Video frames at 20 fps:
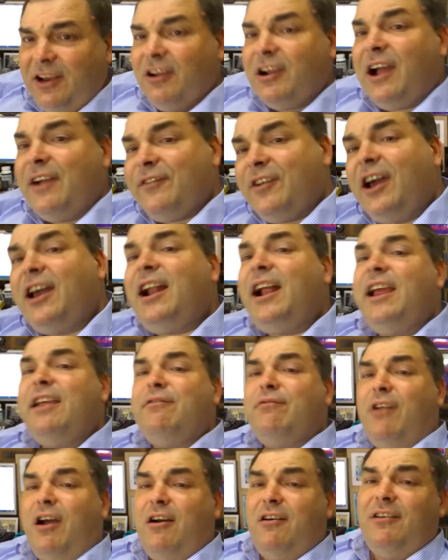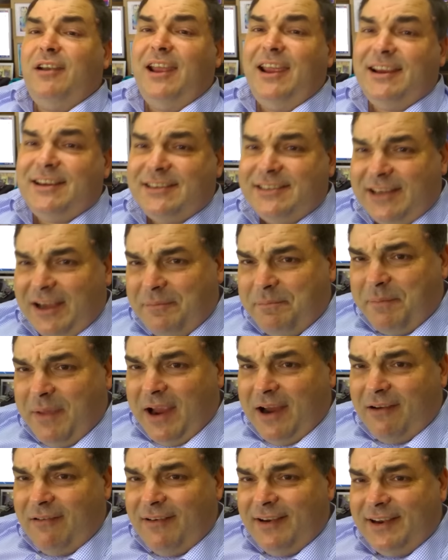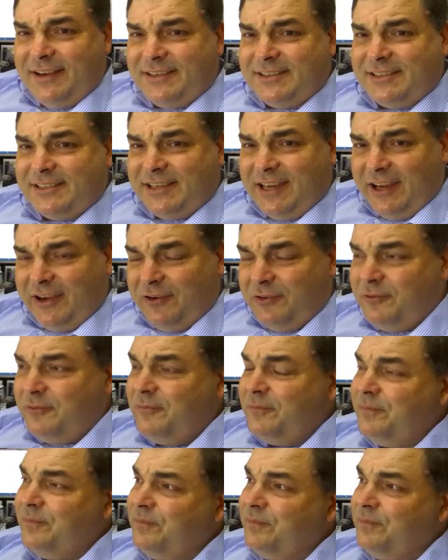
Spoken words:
look, I've got a Rolex Submariner Steel.